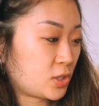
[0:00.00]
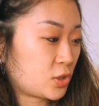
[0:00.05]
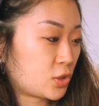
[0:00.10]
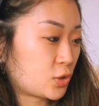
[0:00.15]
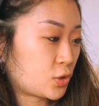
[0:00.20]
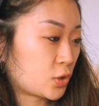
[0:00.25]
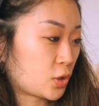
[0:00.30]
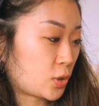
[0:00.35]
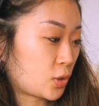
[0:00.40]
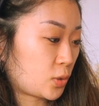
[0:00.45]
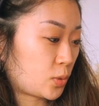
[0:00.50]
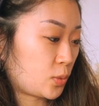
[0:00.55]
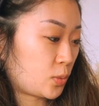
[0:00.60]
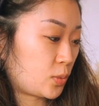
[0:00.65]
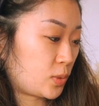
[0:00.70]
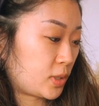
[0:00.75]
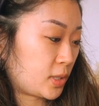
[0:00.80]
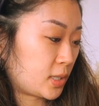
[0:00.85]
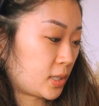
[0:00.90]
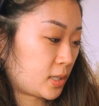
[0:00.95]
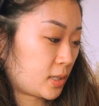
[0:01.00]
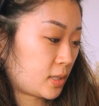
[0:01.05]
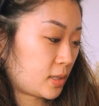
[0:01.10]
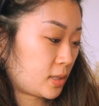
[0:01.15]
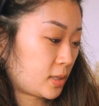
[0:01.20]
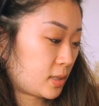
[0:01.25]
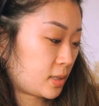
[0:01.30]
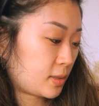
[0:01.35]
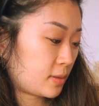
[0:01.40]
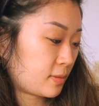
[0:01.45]
toned
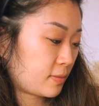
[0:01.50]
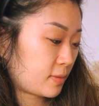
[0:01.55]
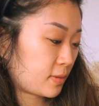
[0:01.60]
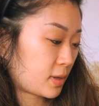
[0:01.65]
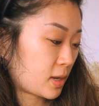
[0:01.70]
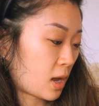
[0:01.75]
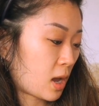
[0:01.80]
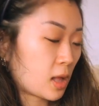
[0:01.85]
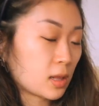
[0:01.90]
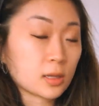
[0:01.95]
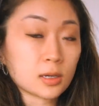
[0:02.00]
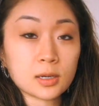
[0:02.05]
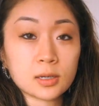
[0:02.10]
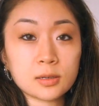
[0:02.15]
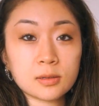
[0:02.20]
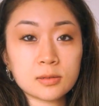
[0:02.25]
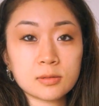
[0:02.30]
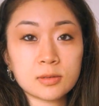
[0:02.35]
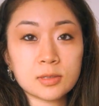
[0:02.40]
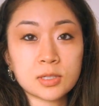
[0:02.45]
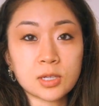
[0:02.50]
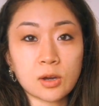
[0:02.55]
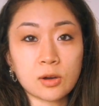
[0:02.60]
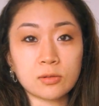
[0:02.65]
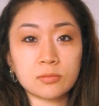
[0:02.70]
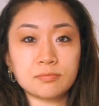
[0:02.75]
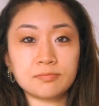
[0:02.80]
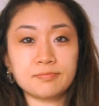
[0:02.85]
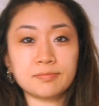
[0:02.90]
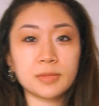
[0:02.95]
color.
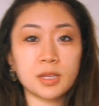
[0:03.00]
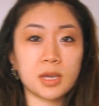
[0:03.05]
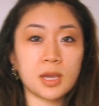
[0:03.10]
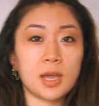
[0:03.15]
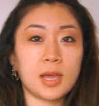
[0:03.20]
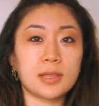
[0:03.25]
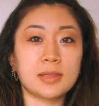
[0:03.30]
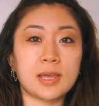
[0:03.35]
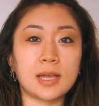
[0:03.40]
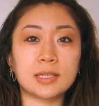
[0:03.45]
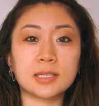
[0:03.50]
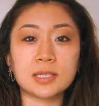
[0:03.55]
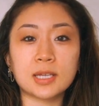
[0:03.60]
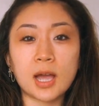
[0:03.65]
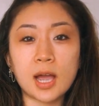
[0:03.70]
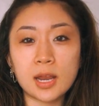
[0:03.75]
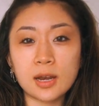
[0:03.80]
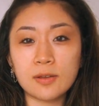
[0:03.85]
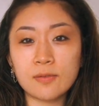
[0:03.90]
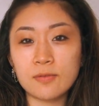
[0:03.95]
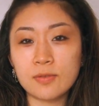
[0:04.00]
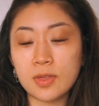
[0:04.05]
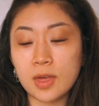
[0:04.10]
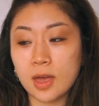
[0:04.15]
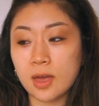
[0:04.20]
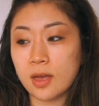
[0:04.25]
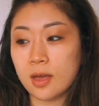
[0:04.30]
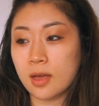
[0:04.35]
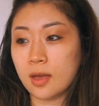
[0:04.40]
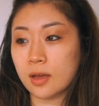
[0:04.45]
So that's kind of
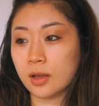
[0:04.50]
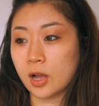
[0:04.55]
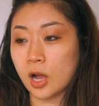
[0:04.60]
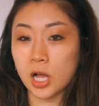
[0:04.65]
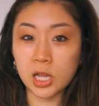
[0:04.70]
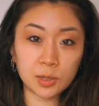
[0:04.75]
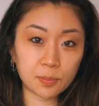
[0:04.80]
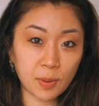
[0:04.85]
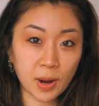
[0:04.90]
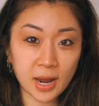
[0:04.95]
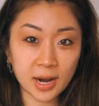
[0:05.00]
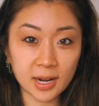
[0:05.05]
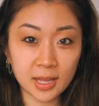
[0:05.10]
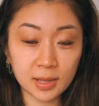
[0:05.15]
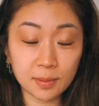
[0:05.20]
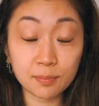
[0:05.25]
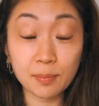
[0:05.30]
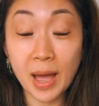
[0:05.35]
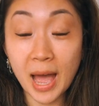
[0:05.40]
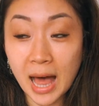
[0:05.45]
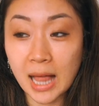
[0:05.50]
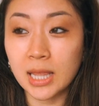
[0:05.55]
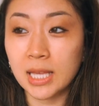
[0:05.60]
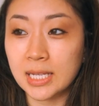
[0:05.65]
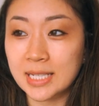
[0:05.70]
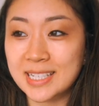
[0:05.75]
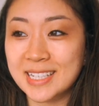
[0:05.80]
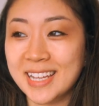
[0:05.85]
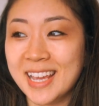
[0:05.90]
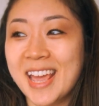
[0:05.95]
the color
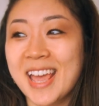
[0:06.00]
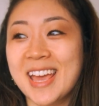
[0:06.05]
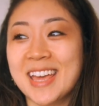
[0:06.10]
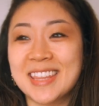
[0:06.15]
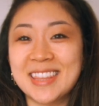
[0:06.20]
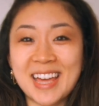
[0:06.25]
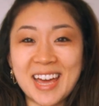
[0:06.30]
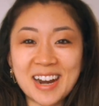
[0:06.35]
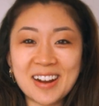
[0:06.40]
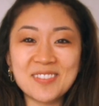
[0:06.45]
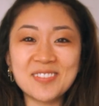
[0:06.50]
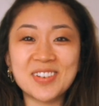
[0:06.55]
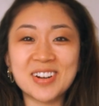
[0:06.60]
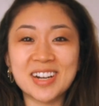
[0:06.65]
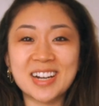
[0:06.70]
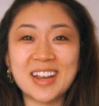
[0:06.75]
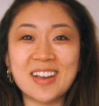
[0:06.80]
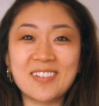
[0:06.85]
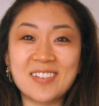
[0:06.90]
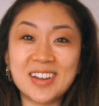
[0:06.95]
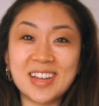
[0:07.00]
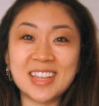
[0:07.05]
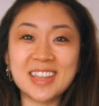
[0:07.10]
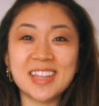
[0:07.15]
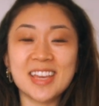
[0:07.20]
palette that I'm working with.